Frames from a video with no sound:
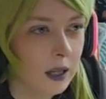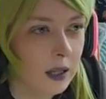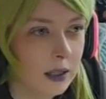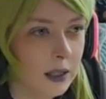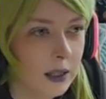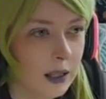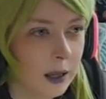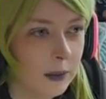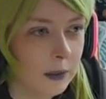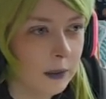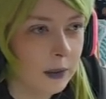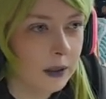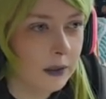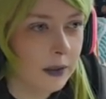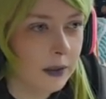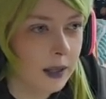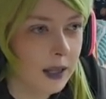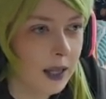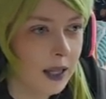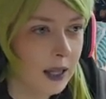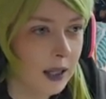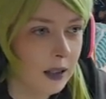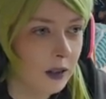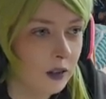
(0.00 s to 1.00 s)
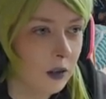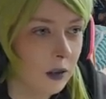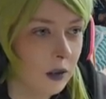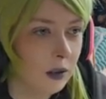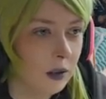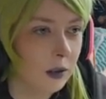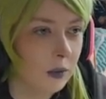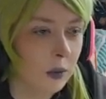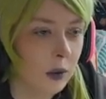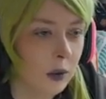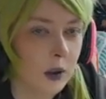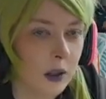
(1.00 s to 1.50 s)
I can't believe I actually
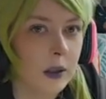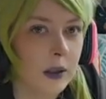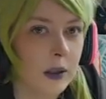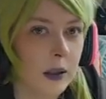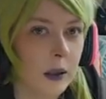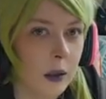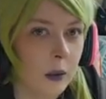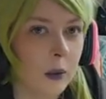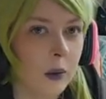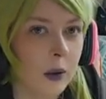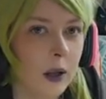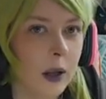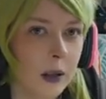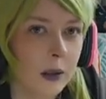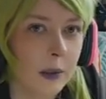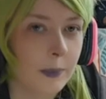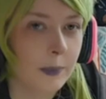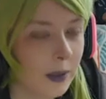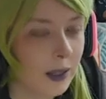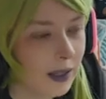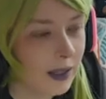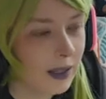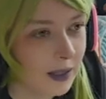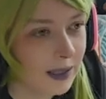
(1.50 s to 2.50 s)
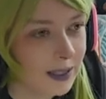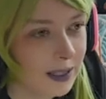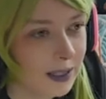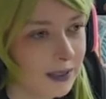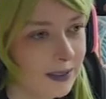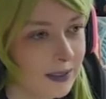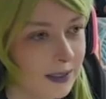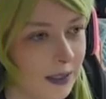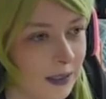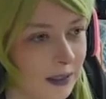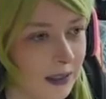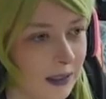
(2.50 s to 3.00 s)
won while being
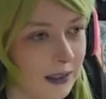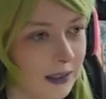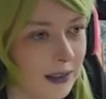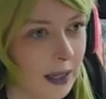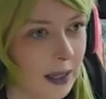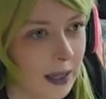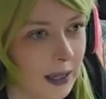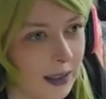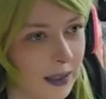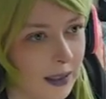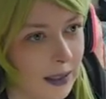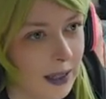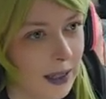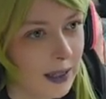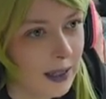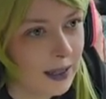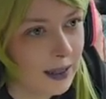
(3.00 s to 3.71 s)
in this state.